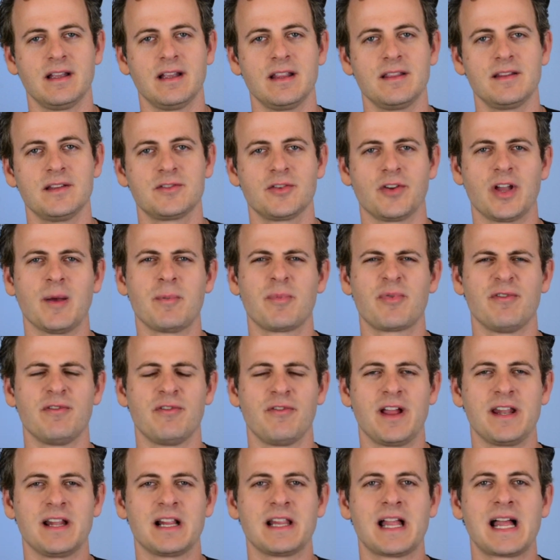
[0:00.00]
This will help
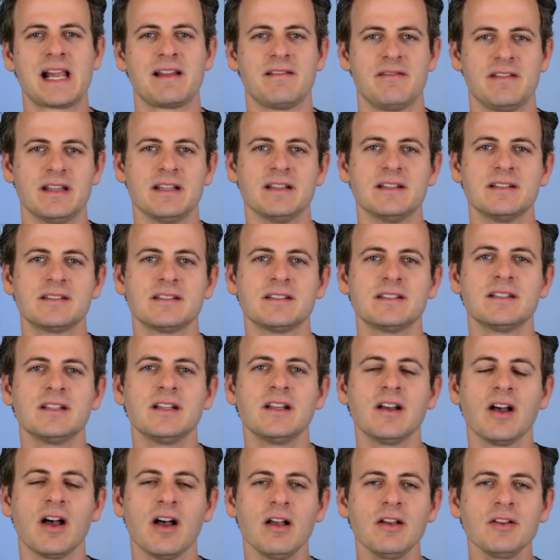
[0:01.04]
prevent a lot of these.
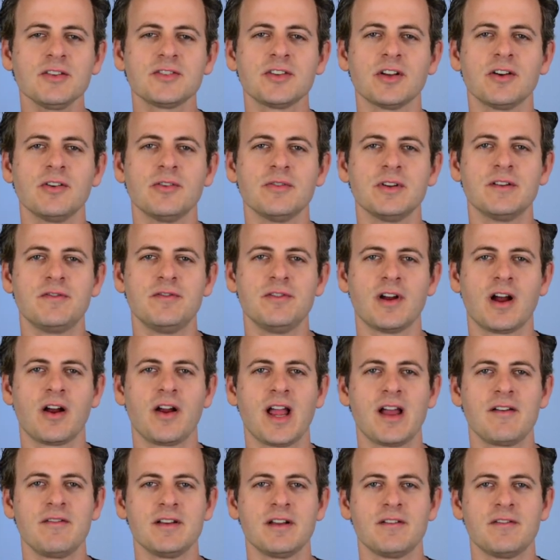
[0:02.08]
Also, if you are
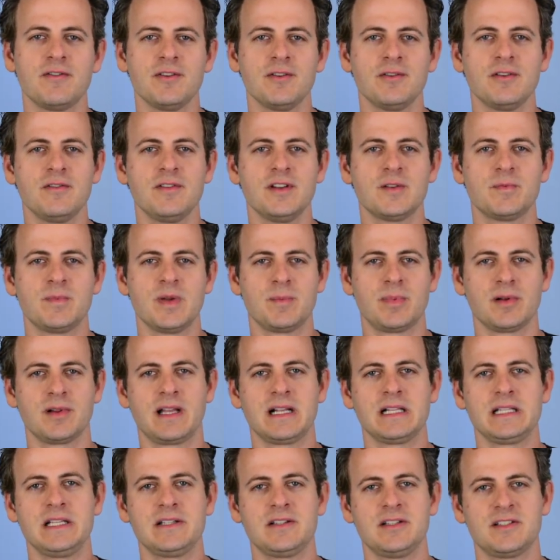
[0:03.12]
having a few of these pimple-like
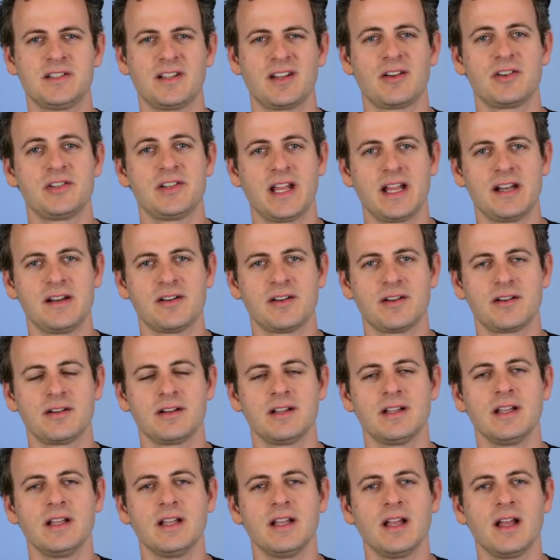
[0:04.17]
lesions that are tender,
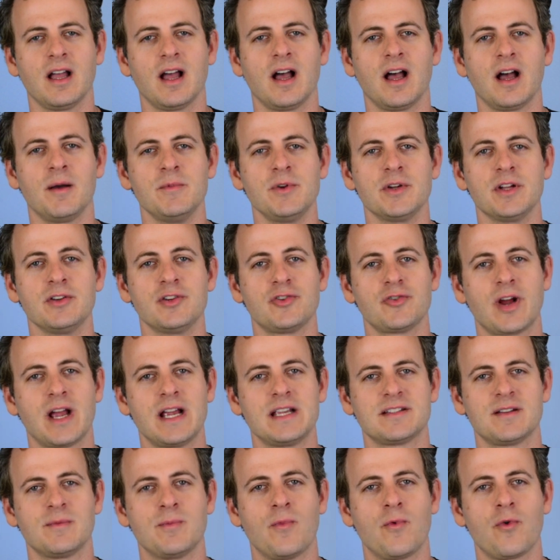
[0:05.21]
you can try
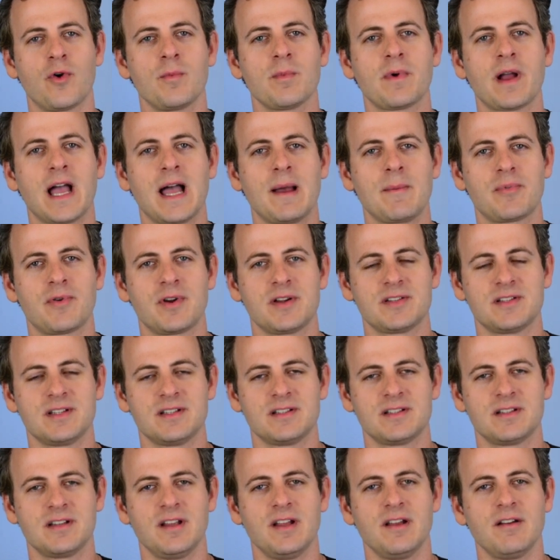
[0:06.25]
some warm
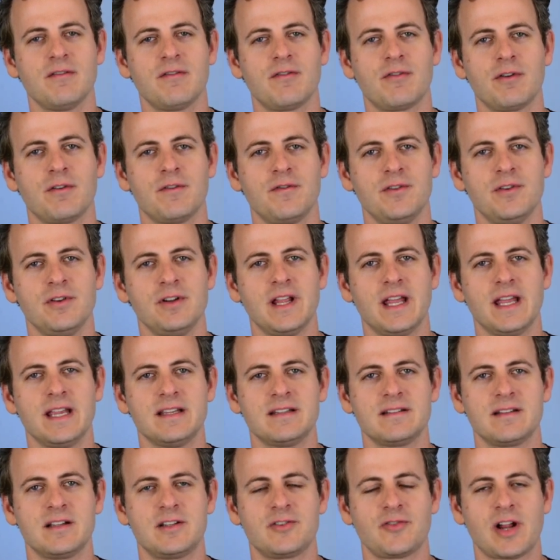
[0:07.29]
compresses for a few days
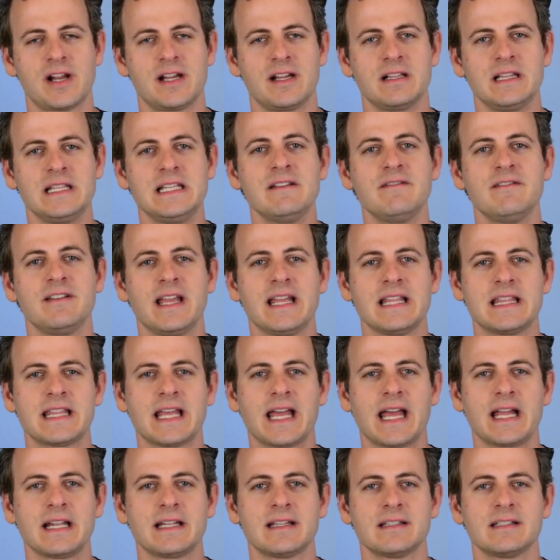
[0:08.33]
to try to alleviate
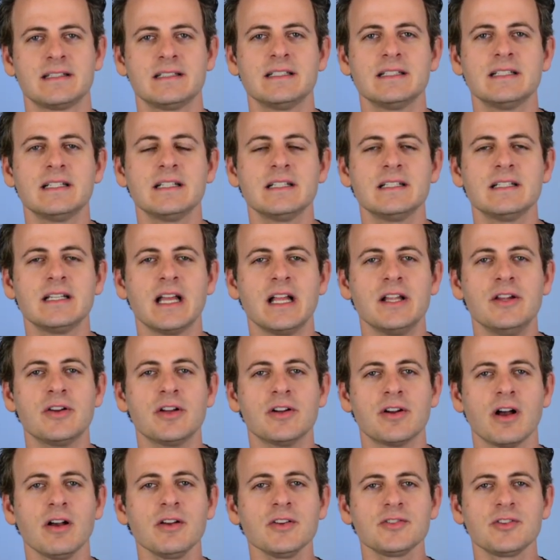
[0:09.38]
that. And you can
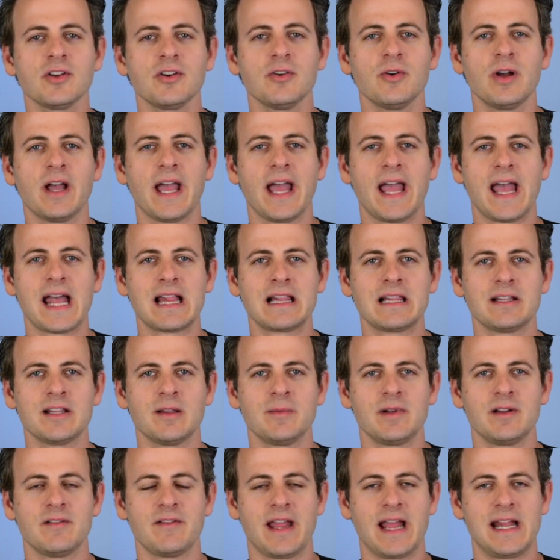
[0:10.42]
also add a little
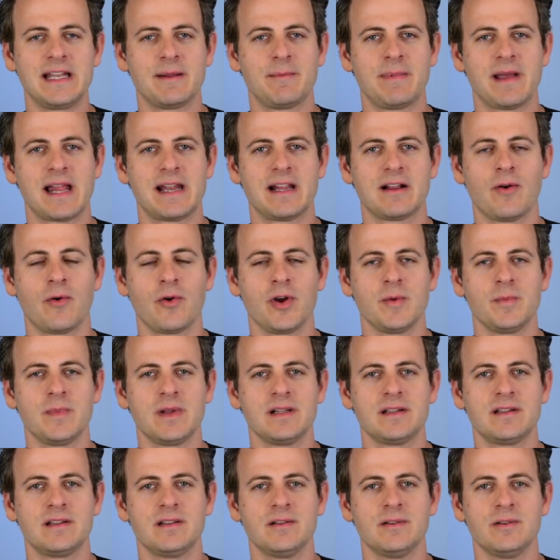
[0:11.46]
bit of antibiotic
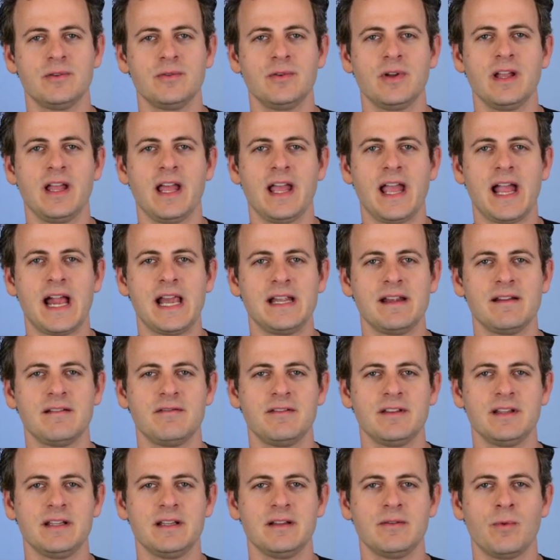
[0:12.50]
ointment to any of
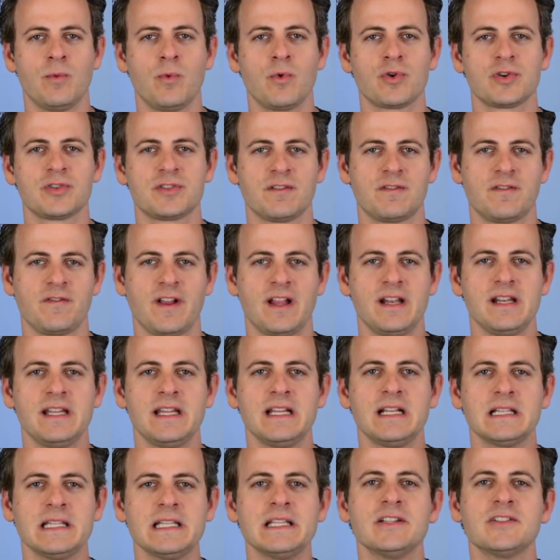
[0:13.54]
the worst
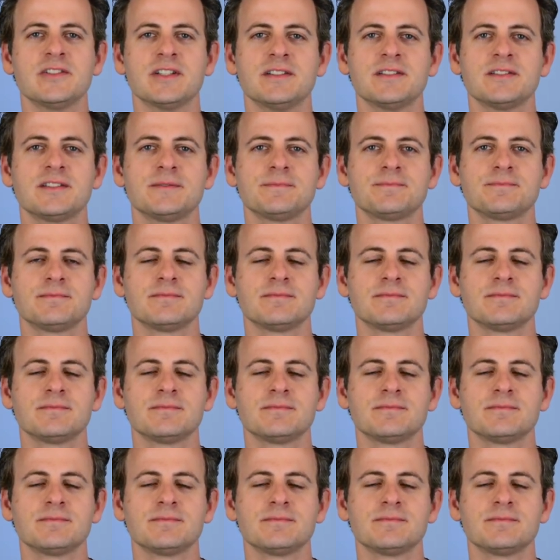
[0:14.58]
offending lesions.